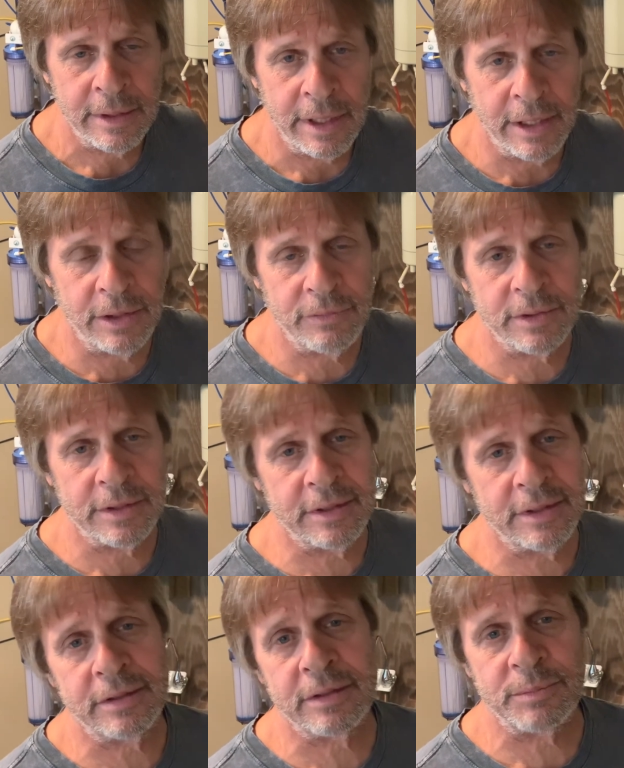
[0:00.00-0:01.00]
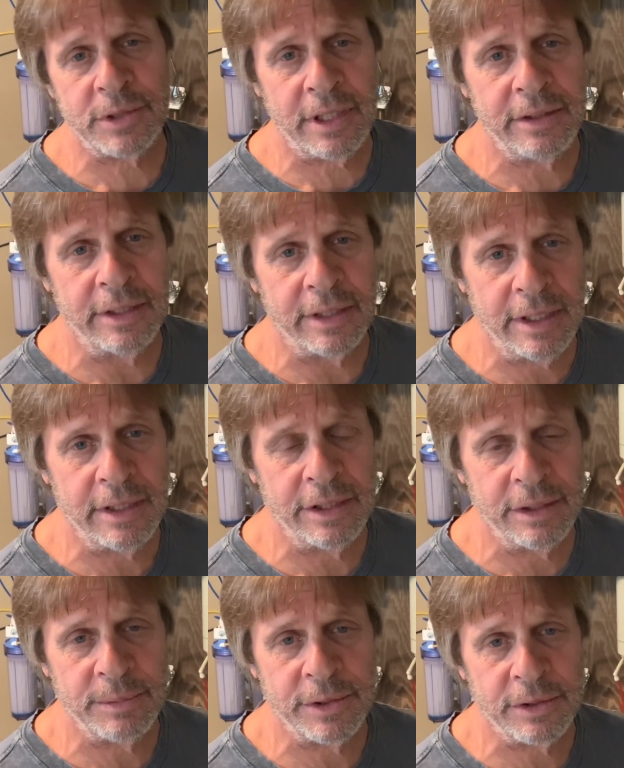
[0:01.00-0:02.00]
And if the system's on, you can't
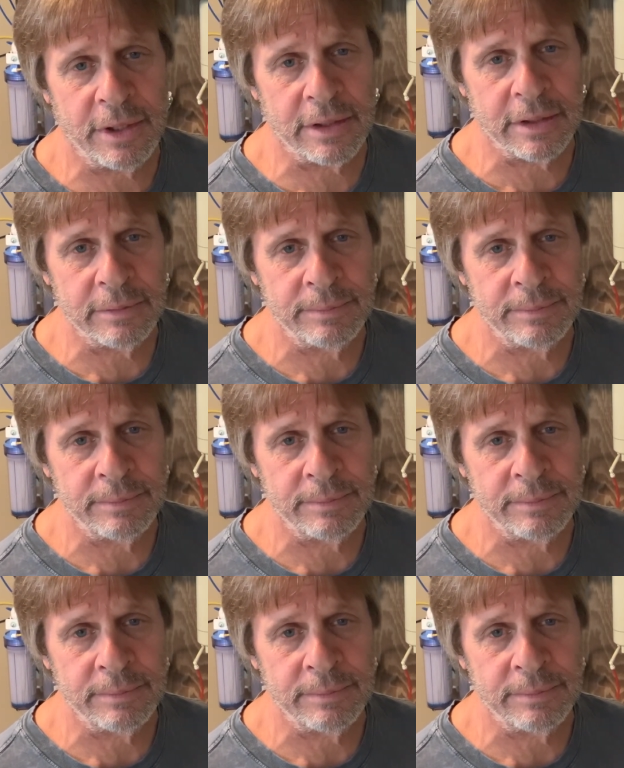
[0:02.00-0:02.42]
hear me talking.